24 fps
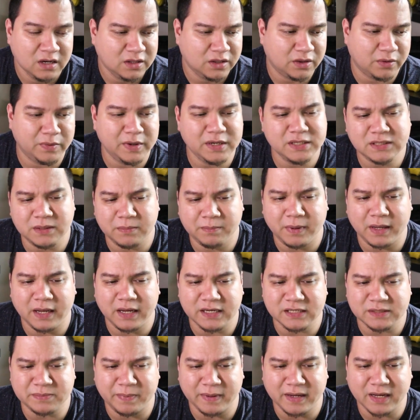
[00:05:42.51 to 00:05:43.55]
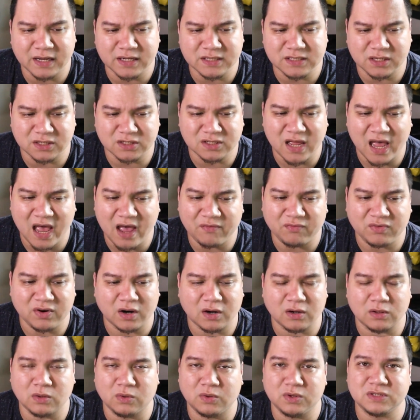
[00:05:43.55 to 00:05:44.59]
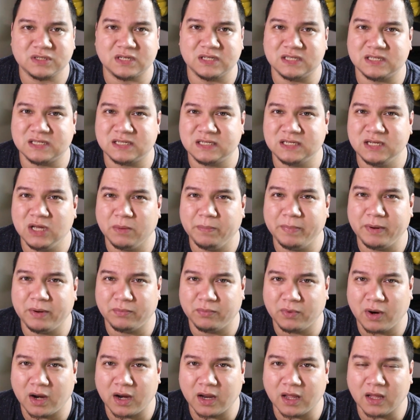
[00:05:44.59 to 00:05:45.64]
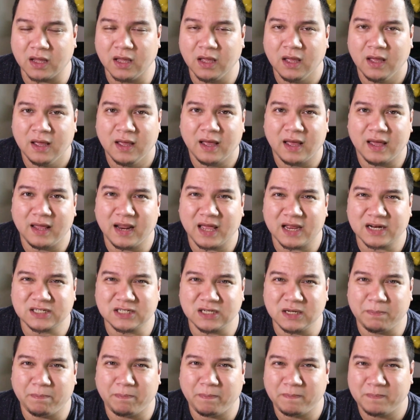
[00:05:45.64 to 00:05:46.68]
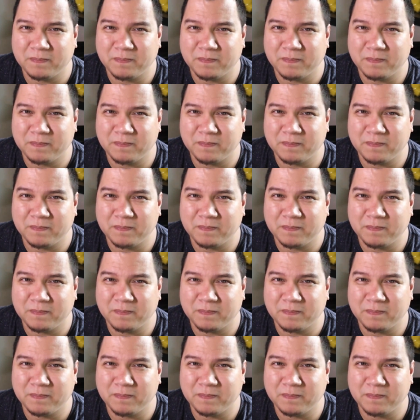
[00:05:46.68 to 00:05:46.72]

The reason being is because those half an hour lures can still be running and actually